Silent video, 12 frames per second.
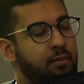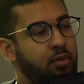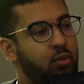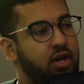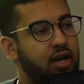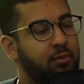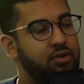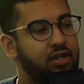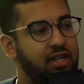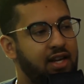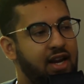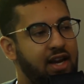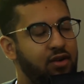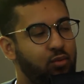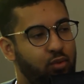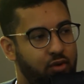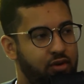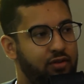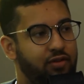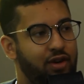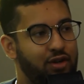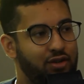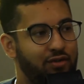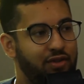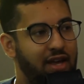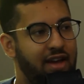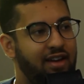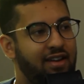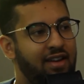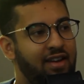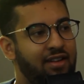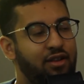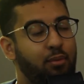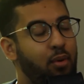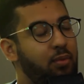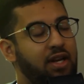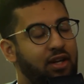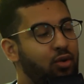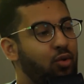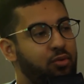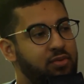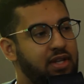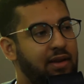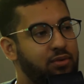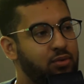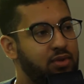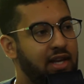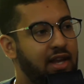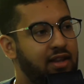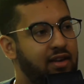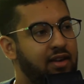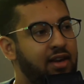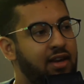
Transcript: but when it comes to the inward version of that, they'll probably ignore themselves altogether.